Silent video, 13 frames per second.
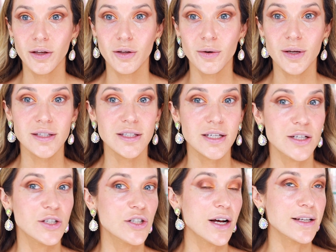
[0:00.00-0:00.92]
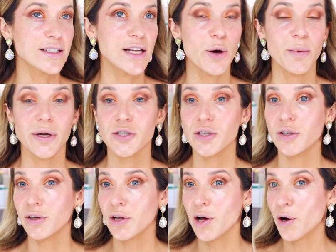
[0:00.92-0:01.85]
You can see just how much
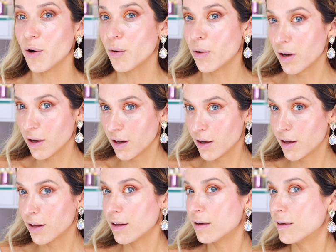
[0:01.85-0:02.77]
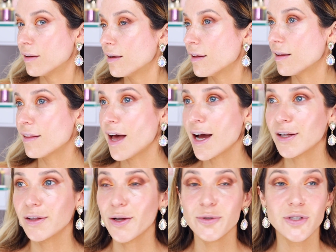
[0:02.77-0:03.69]
glow that
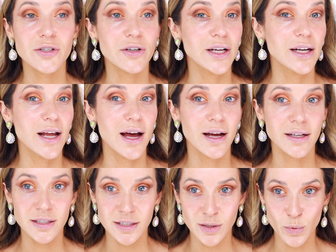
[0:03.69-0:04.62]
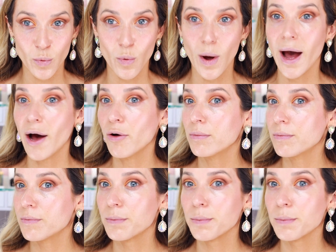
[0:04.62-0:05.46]
glow screen has. Wow.